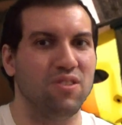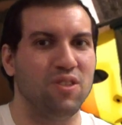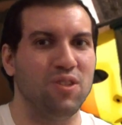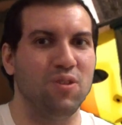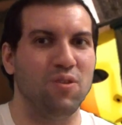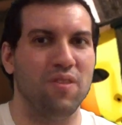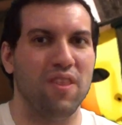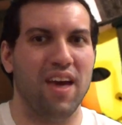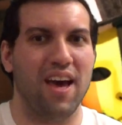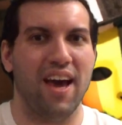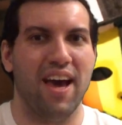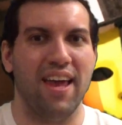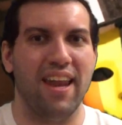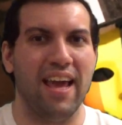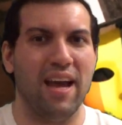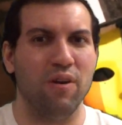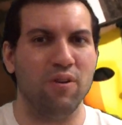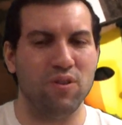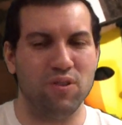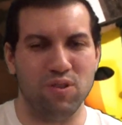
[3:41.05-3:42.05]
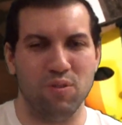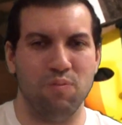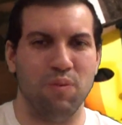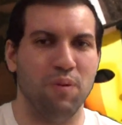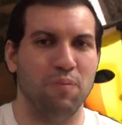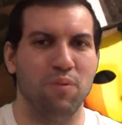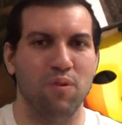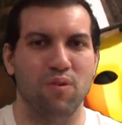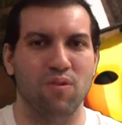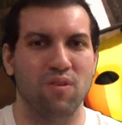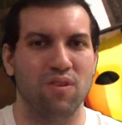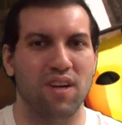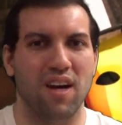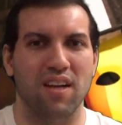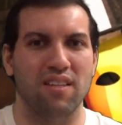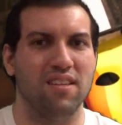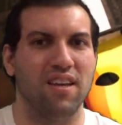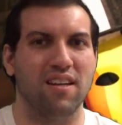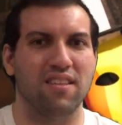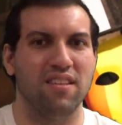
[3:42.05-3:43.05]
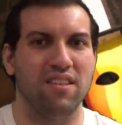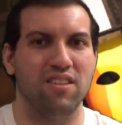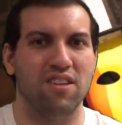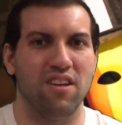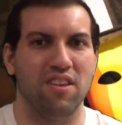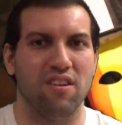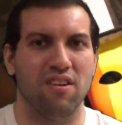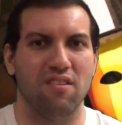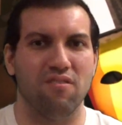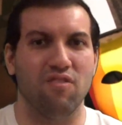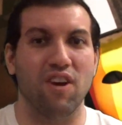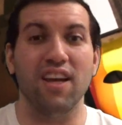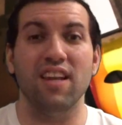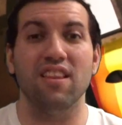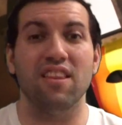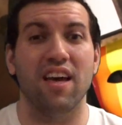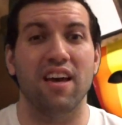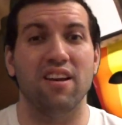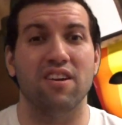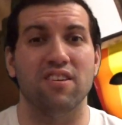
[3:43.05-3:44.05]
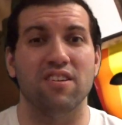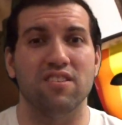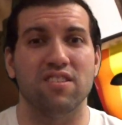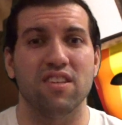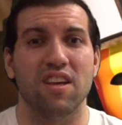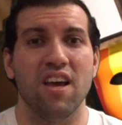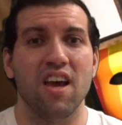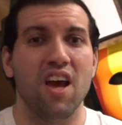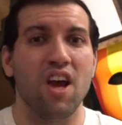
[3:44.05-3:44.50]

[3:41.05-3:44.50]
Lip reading: do that. How else do people contact each other? Write letters.